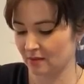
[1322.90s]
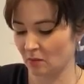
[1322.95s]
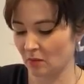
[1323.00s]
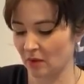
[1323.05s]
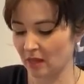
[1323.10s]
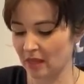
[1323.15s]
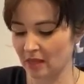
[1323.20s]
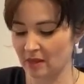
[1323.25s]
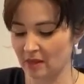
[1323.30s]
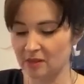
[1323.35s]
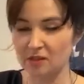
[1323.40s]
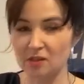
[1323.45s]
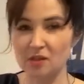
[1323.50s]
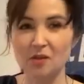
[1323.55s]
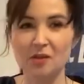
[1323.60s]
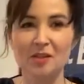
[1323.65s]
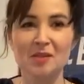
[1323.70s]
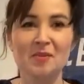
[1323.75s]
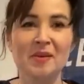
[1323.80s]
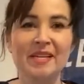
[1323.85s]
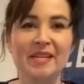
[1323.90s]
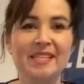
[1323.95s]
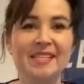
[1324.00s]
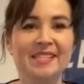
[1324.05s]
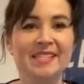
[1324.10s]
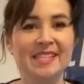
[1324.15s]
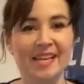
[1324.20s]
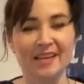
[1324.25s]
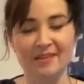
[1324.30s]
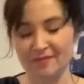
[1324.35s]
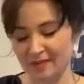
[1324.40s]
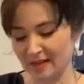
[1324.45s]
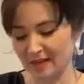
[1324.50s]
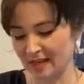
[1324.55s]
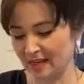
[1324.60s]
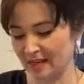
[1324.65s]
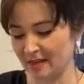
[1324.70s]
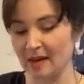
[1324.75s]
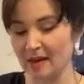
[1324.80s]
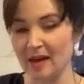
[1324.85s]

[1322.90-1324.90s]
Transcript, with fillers: we, as soon as we can safely